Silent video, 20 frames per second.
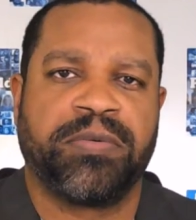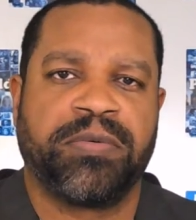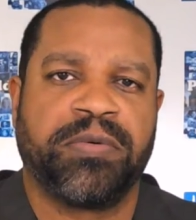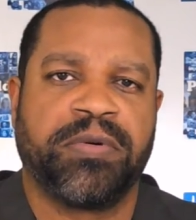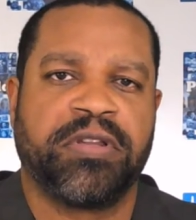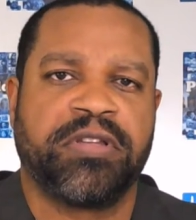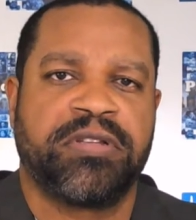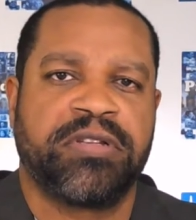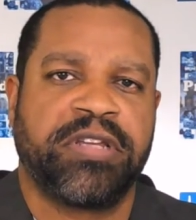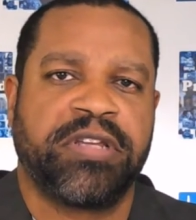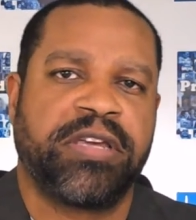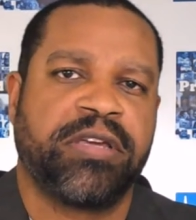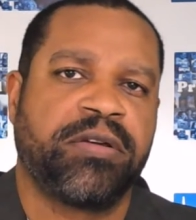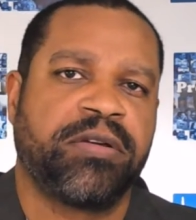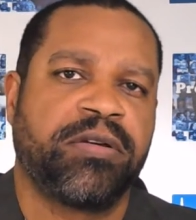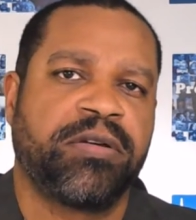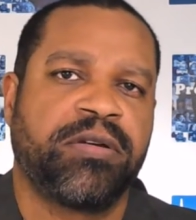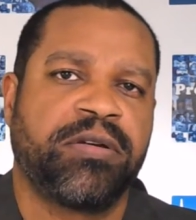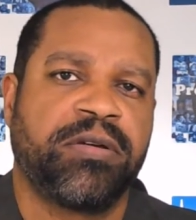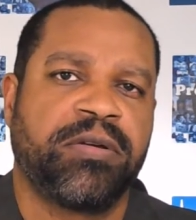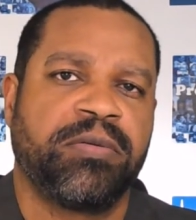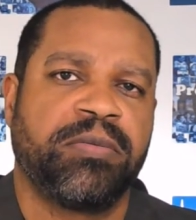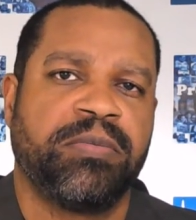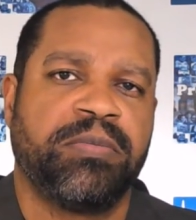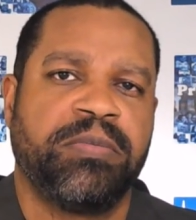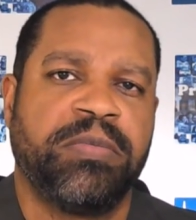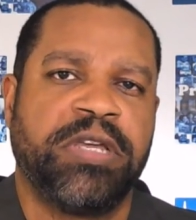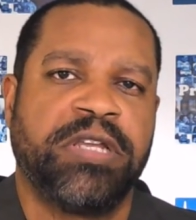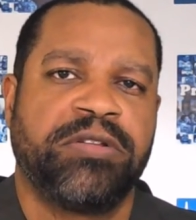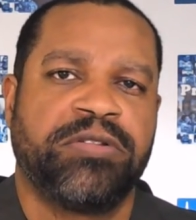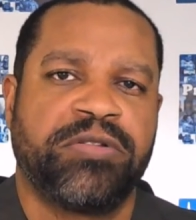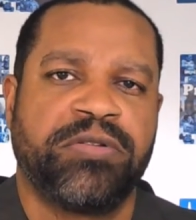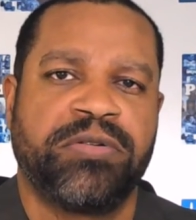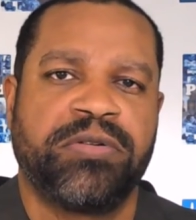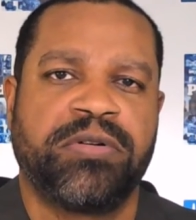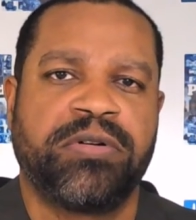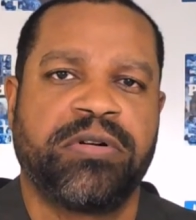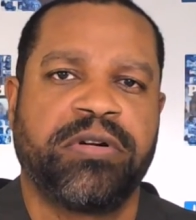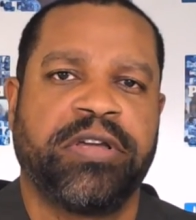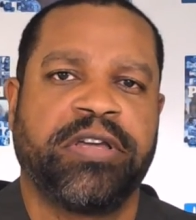real estate
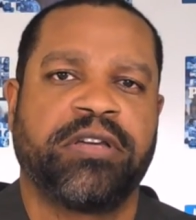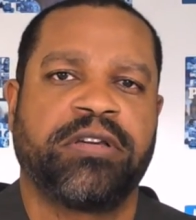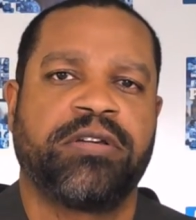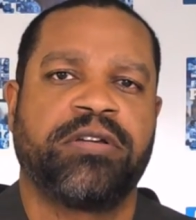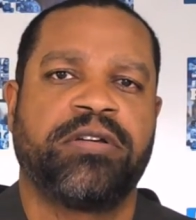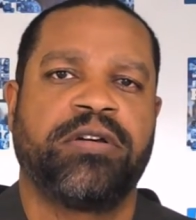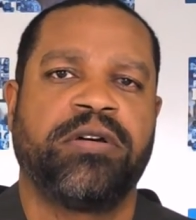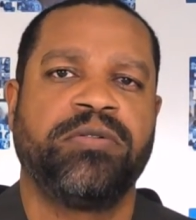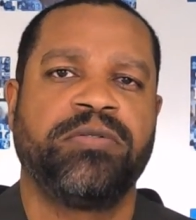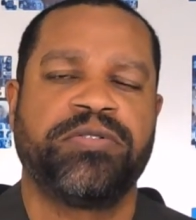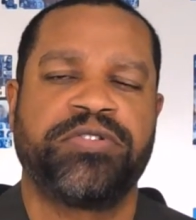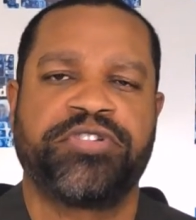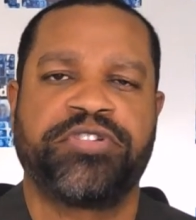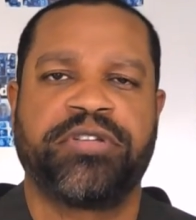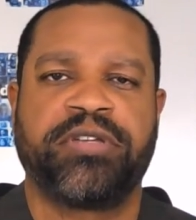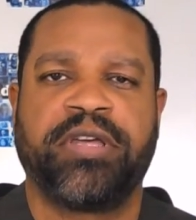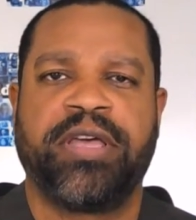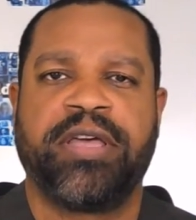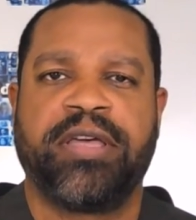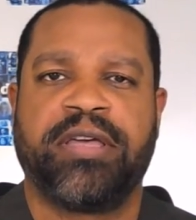mentor and coach